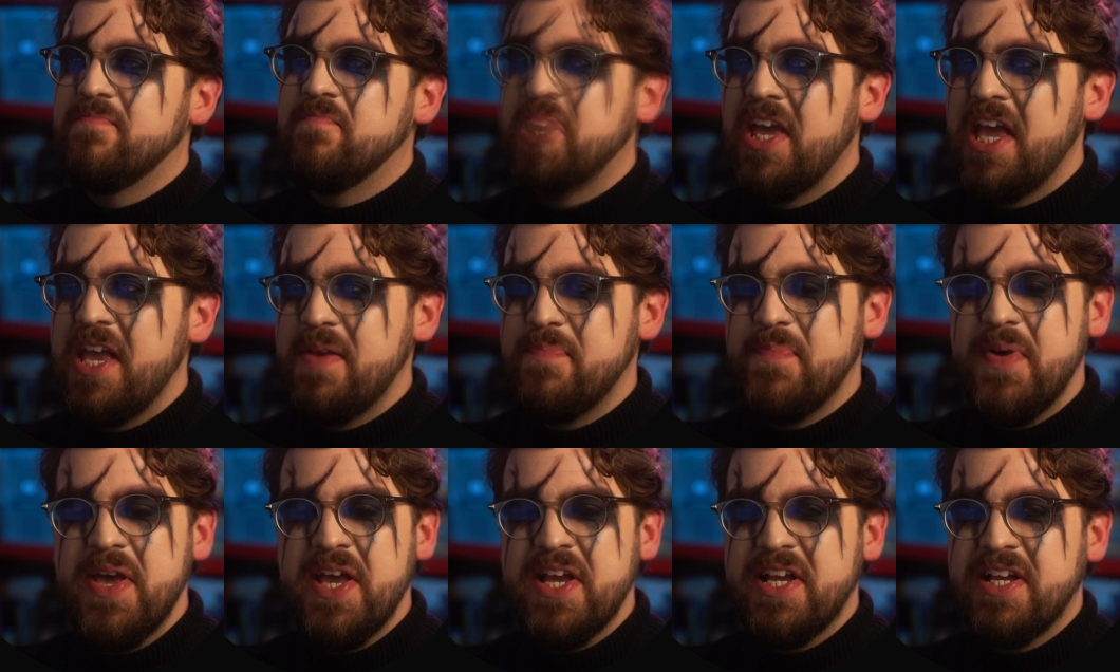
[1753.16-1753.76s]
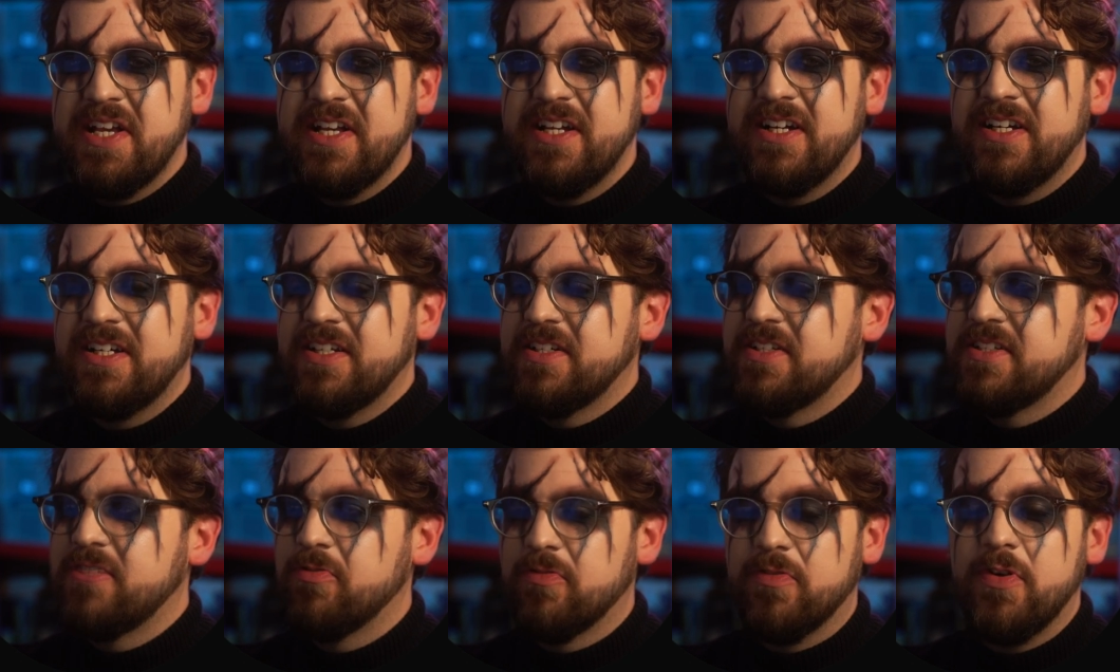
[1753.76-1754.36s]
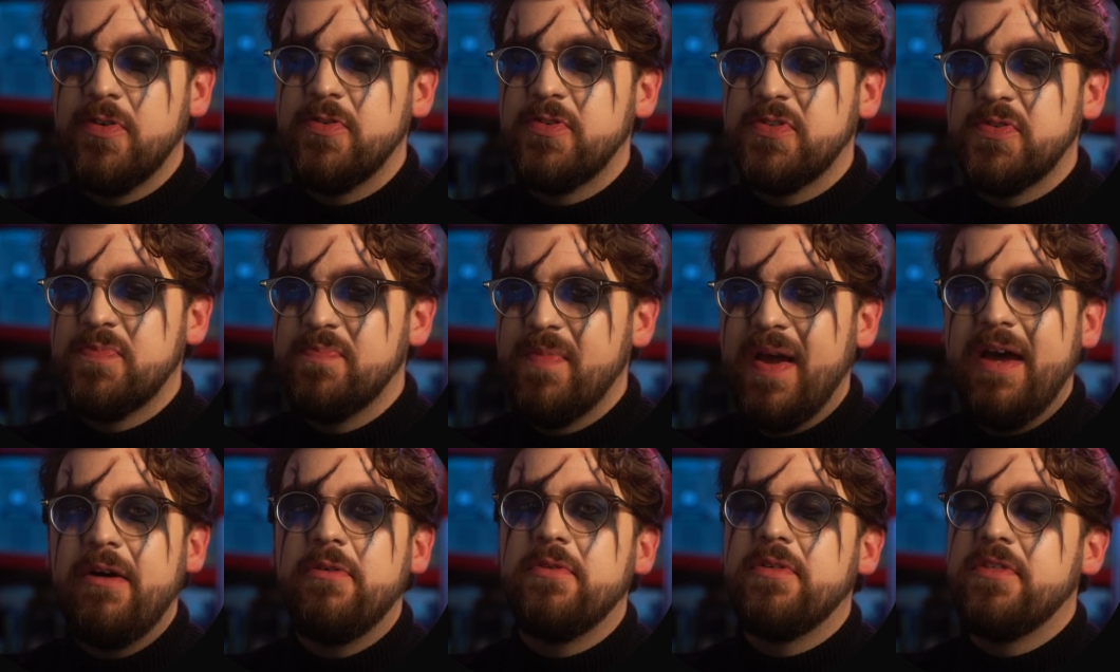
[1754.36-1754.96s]
gaping, gross
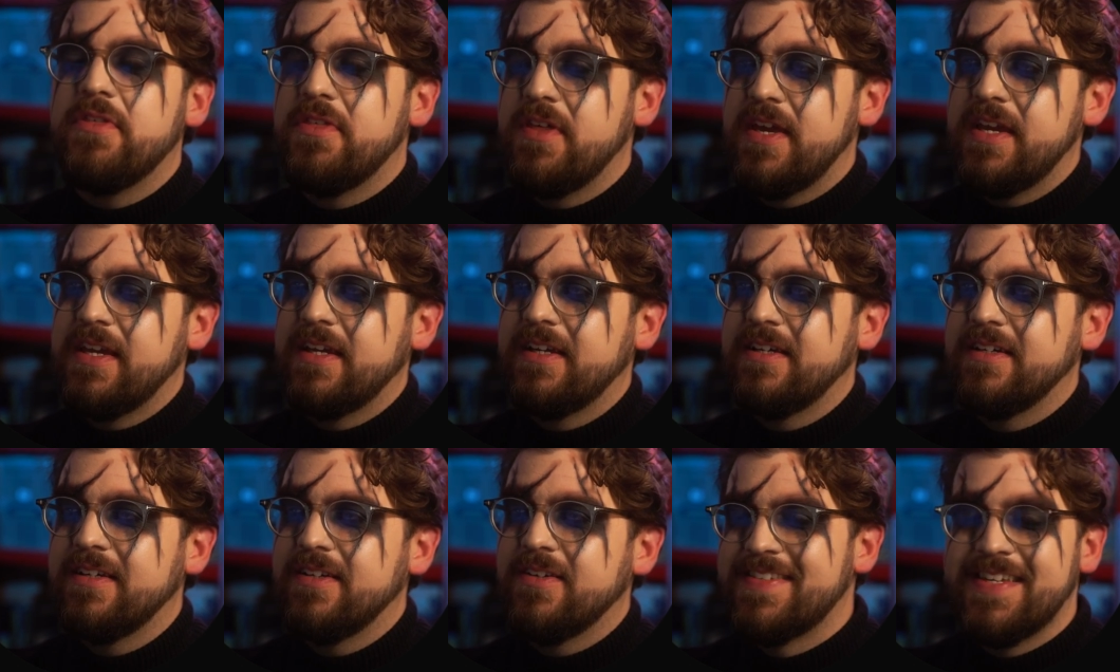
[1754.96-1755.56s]
mouth thing.